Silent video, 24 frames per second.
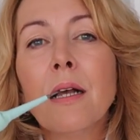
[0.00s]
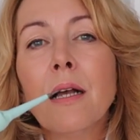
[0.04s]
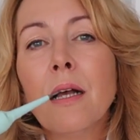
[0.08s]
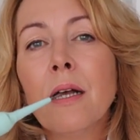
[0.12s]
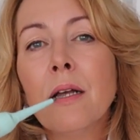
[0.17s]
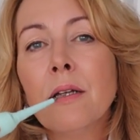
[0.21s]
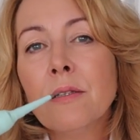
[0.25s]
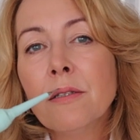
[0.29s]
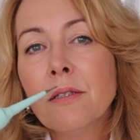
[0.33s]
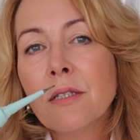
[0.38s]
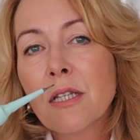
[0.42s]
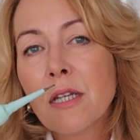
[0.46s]

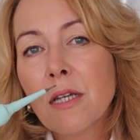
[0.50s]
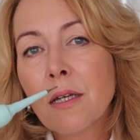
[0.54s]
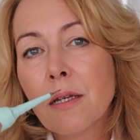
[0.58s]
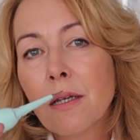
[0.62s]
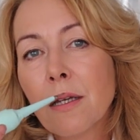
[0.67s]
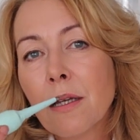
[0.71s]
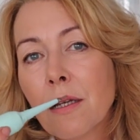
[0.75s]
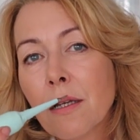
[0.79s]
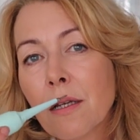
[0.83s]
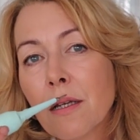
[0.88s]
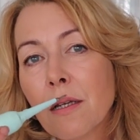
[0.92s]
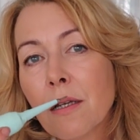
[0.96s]
and
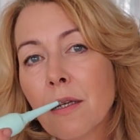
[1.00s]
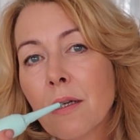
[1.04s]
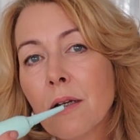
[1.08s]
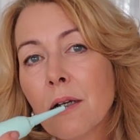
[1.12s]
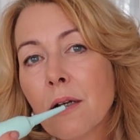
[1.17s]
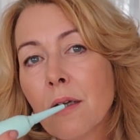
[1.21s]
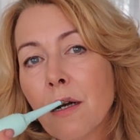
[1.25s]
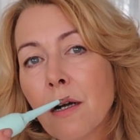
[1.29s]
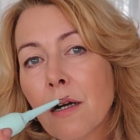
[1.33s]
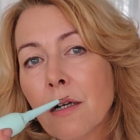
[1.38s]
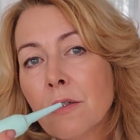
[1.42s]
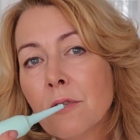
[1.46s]

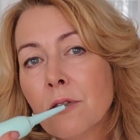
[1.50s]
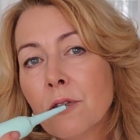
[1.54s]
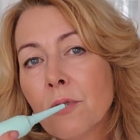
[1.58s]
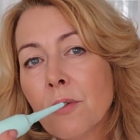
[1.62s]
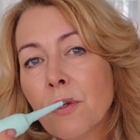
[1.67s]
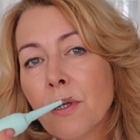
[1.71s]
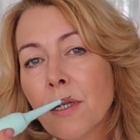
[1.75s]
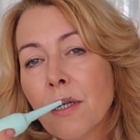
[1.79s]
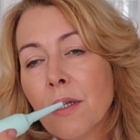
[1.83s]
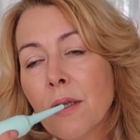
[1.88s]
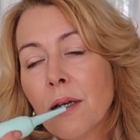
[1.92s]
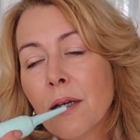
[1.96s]
I'll do
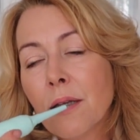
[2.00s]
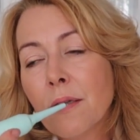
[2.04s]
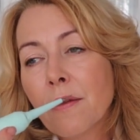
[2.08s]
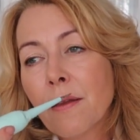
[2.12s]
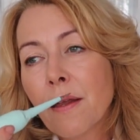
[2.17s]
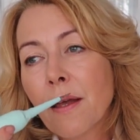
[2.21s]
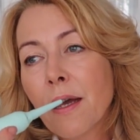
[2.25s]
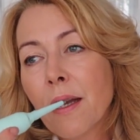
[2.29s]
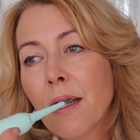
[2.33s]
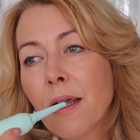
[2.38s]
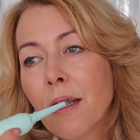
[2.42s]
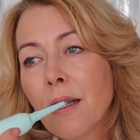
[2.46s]
it like
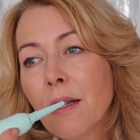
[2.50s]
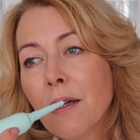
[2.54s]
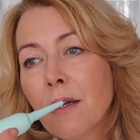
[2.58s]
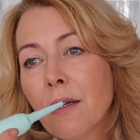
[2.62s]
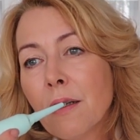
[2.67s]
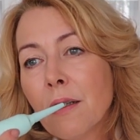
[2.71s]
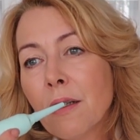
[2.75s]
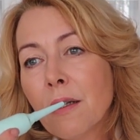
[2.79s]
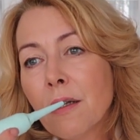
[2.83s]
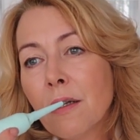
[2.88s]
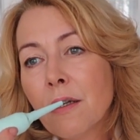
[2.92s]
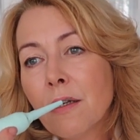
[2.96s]
that,
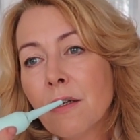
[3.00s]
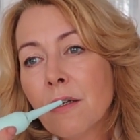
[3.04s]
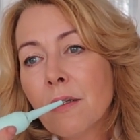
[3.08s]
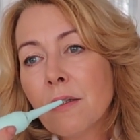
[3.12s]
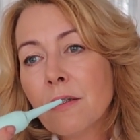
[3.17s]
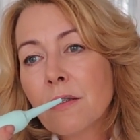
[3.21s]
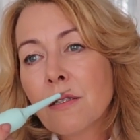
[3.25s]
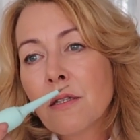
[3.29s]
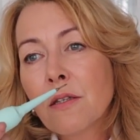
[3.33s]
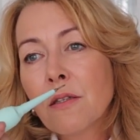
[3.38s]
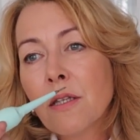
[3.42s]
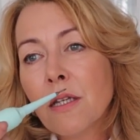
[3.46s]

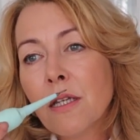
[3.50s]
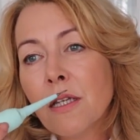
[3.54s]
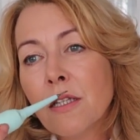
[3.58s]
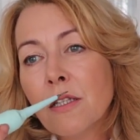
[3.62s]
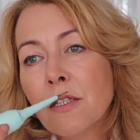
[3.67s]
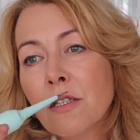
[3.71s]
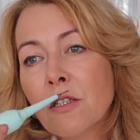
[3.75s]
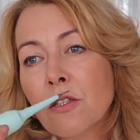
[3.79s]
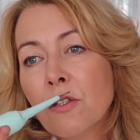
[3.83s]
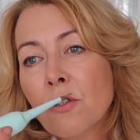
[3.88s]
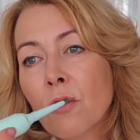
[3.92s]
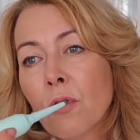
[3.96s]
so that
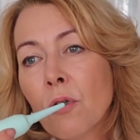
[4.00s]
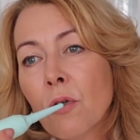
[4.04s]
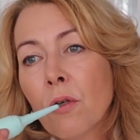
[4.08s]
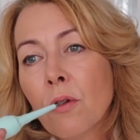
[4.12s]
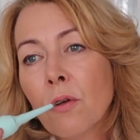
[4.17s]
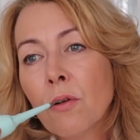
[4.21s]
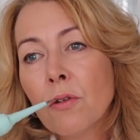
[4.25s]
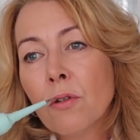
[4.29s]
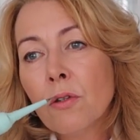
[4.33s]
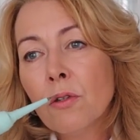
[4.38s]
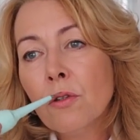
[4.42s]
it's not,